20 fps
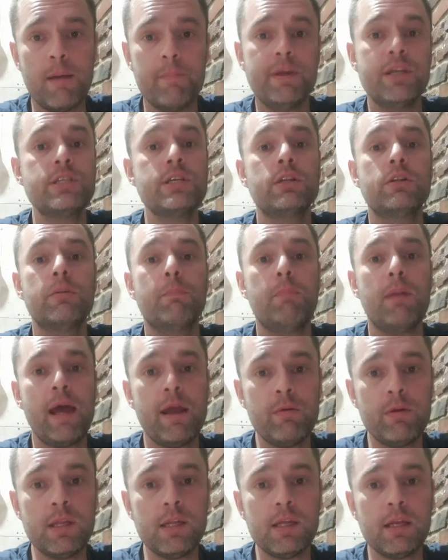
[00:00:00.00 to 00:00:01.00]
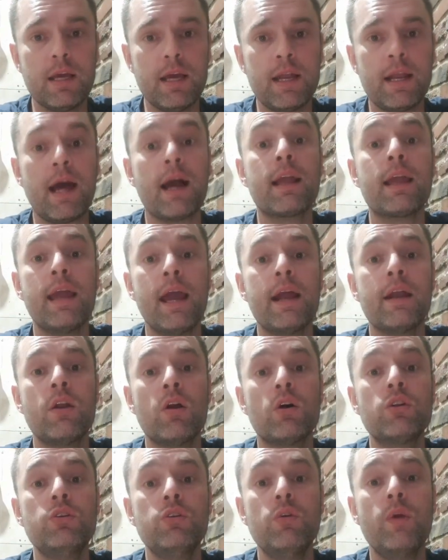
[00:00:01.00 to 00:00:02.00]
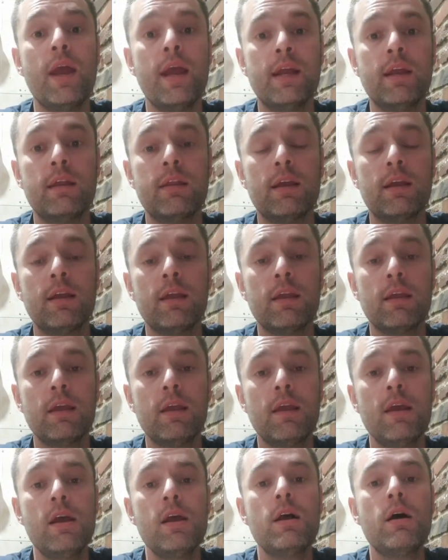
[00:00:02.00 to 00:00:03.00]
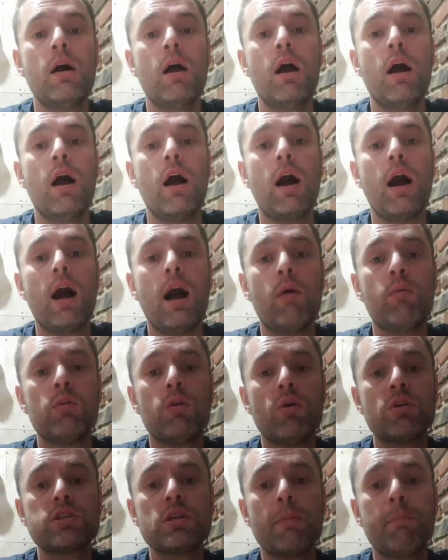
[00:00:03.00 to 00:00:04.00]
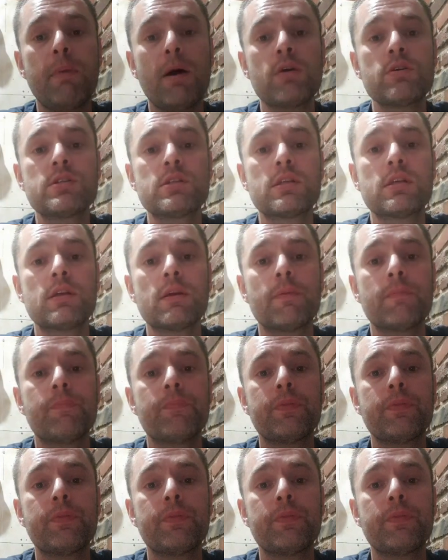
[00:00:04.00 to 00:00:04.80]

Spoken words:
I'm itching to play with it, and I cannot do anything. I will also post